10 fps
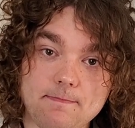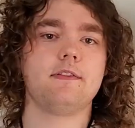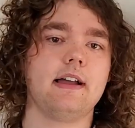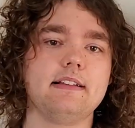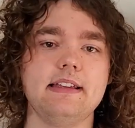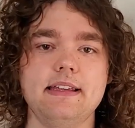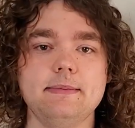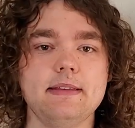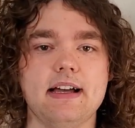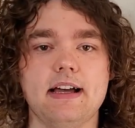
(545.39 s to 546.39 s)

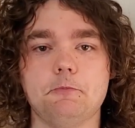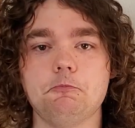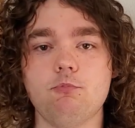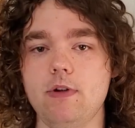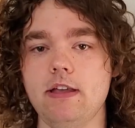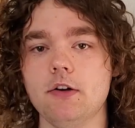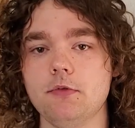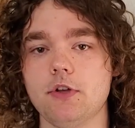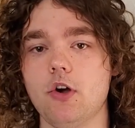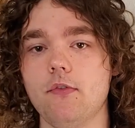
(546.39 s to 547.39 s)
Finally, we
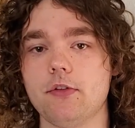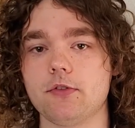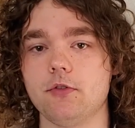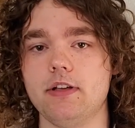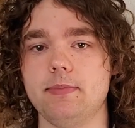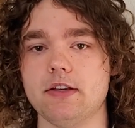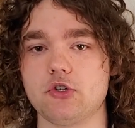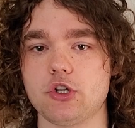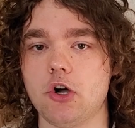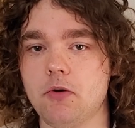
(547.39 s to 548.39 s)
don't know if there's going to be a
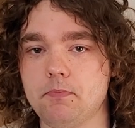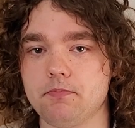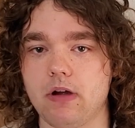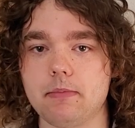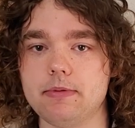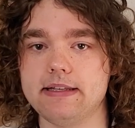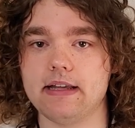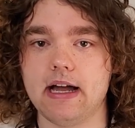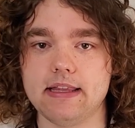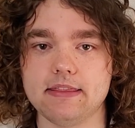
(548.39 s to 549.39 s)
show. Probably
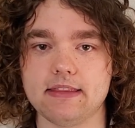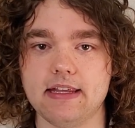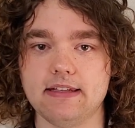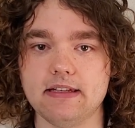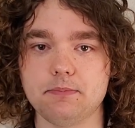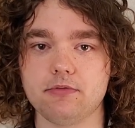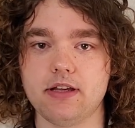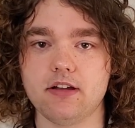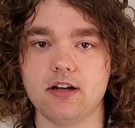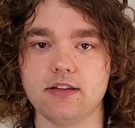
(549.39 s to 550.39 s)
not. They didn't
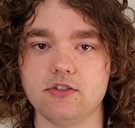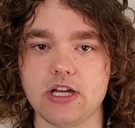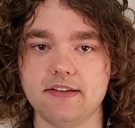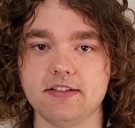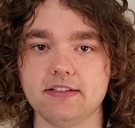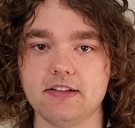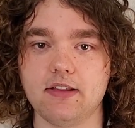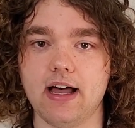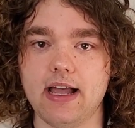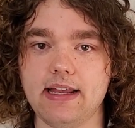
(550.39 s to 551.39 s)
bring on Jason
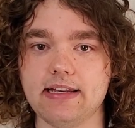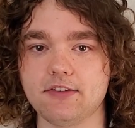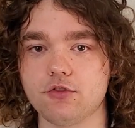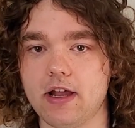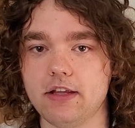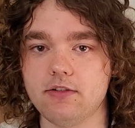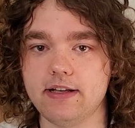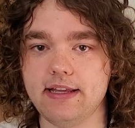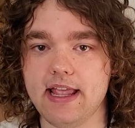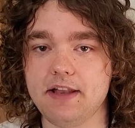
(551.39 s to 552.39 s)
DeLine as Dragonoid
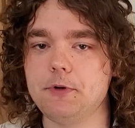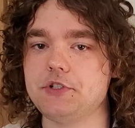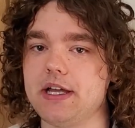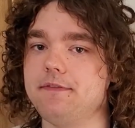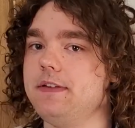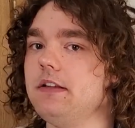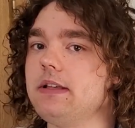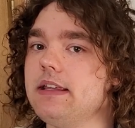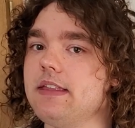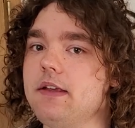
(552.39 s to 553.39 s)
again, which I feel
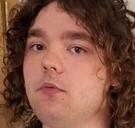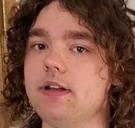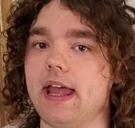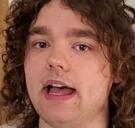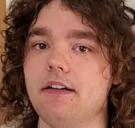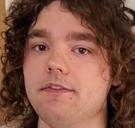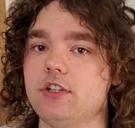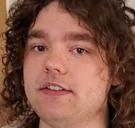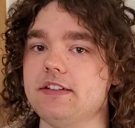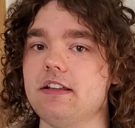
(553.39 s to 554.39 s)
like they would have.
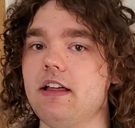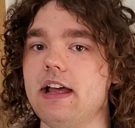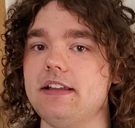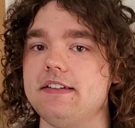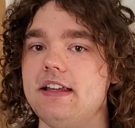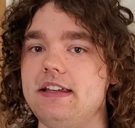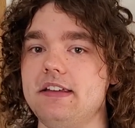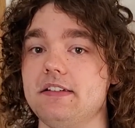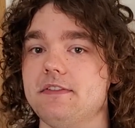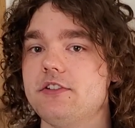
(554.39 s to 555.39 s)
Jason DeLine said
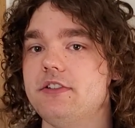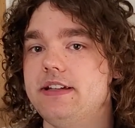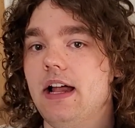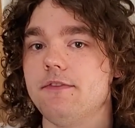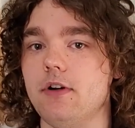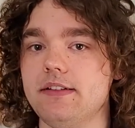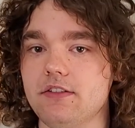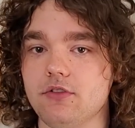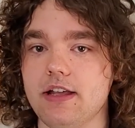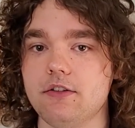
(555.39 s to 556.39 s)
he's officially not
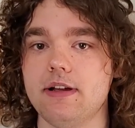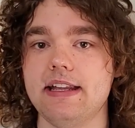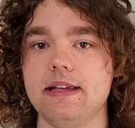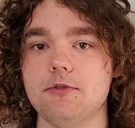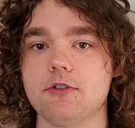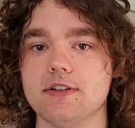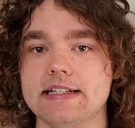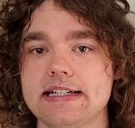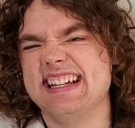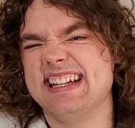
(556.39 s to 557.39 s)
voicing Dragonoid anymore.
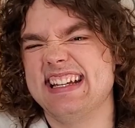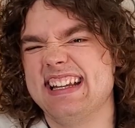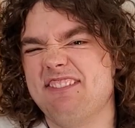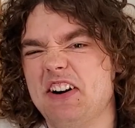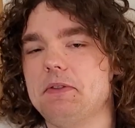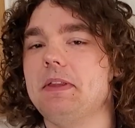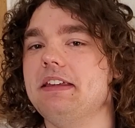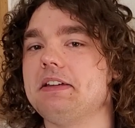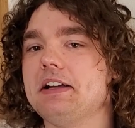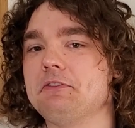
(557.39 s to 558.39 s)
And, well,
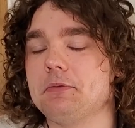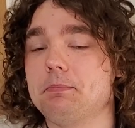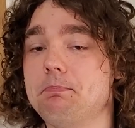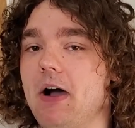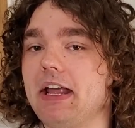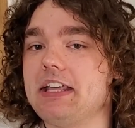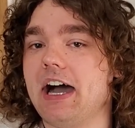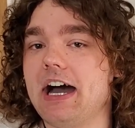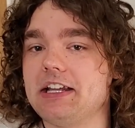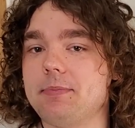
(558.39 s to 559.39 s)
he's kind of an
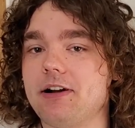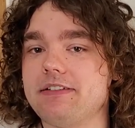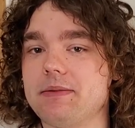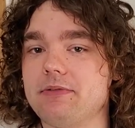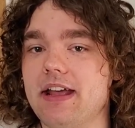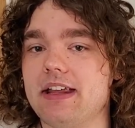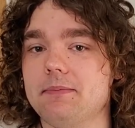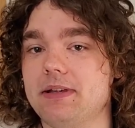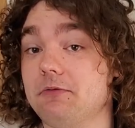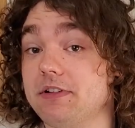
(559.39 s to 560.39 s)
iconic part of the
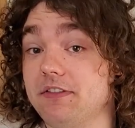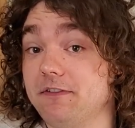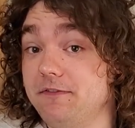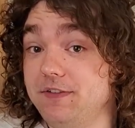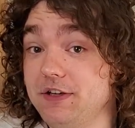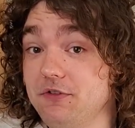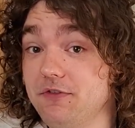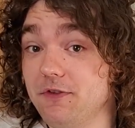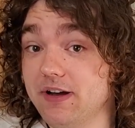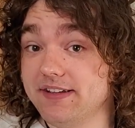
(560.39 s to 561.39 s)
brand, being one of the
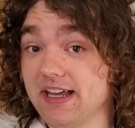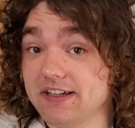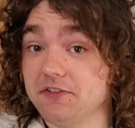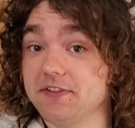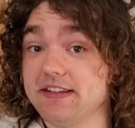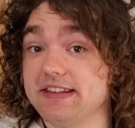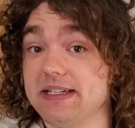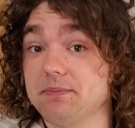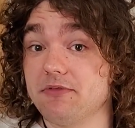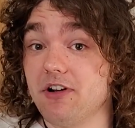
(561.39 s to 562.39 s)
few voice actors that
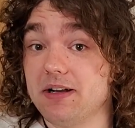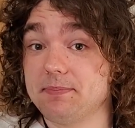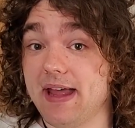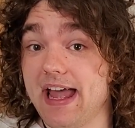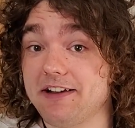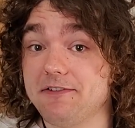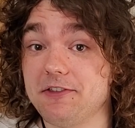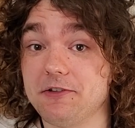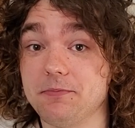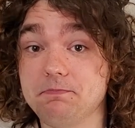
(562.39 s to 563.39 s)
they brought back for
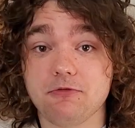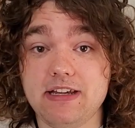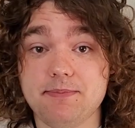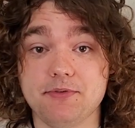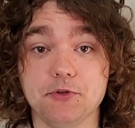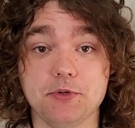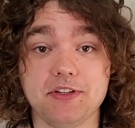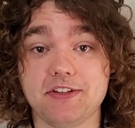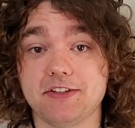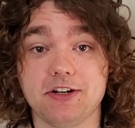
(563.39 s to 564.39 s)
the
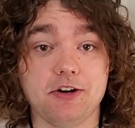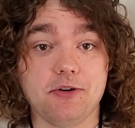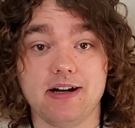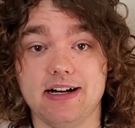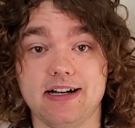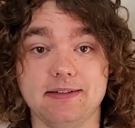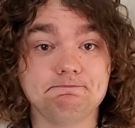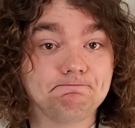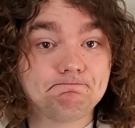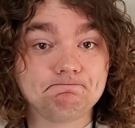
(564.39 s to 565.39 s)
reboot, so,
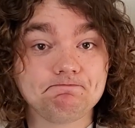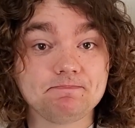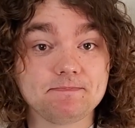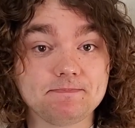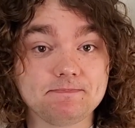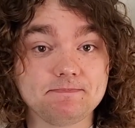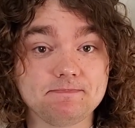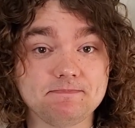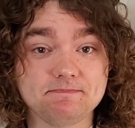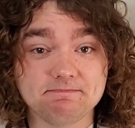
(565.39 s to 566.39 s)

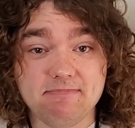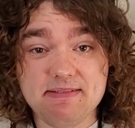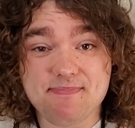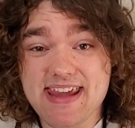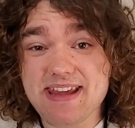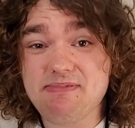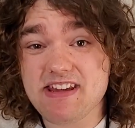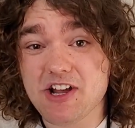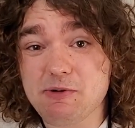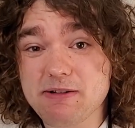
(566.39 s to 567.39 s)
we may
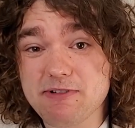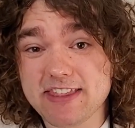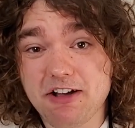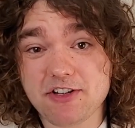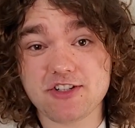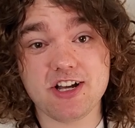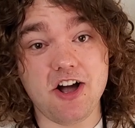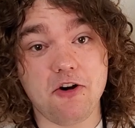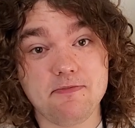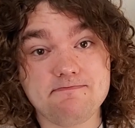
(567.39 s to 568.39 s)
be going without a
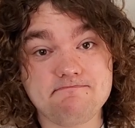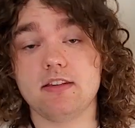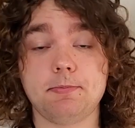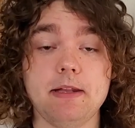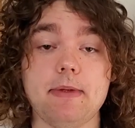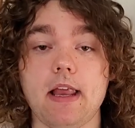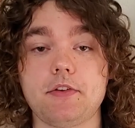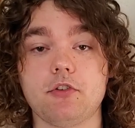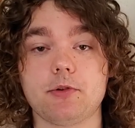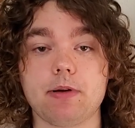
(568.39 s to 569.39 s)
show. Spin
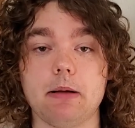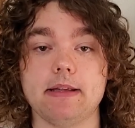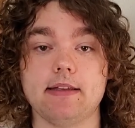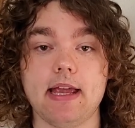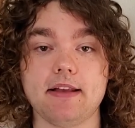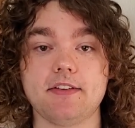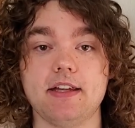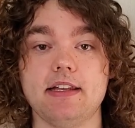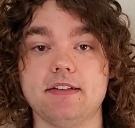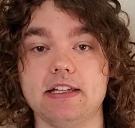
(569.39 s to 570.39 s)
Master is probably
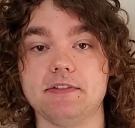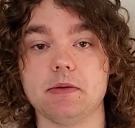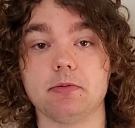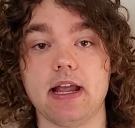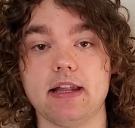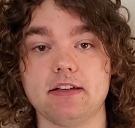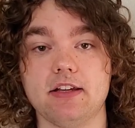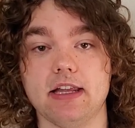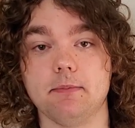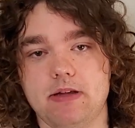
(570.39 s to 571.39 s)
testing to see if the brand
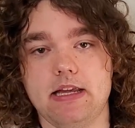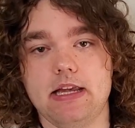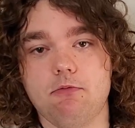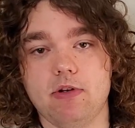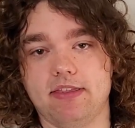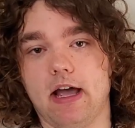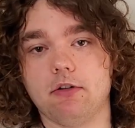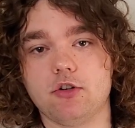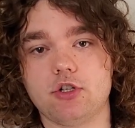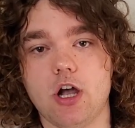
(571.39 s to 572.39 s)
can be
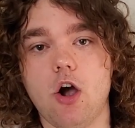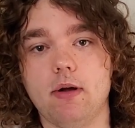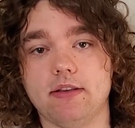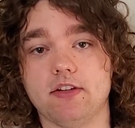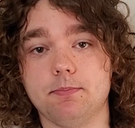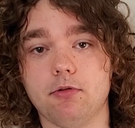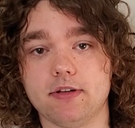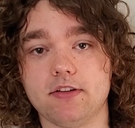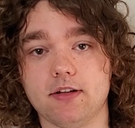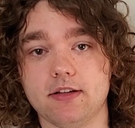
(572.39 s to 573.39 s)
without a show and
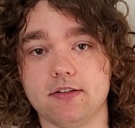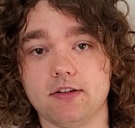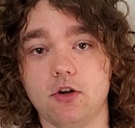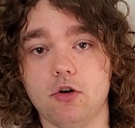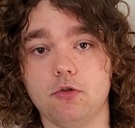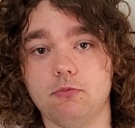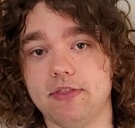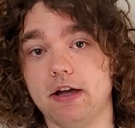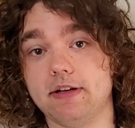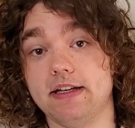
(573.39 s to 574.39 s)
support it on its own
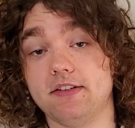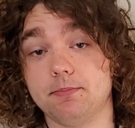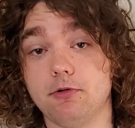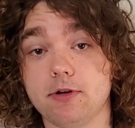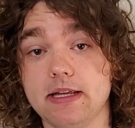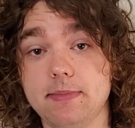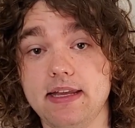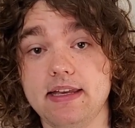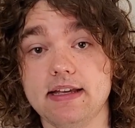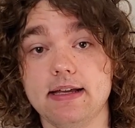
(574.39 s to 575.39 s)
without any supporting
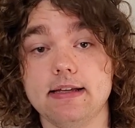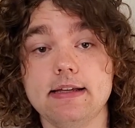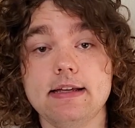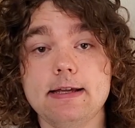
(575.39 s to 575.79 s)
media.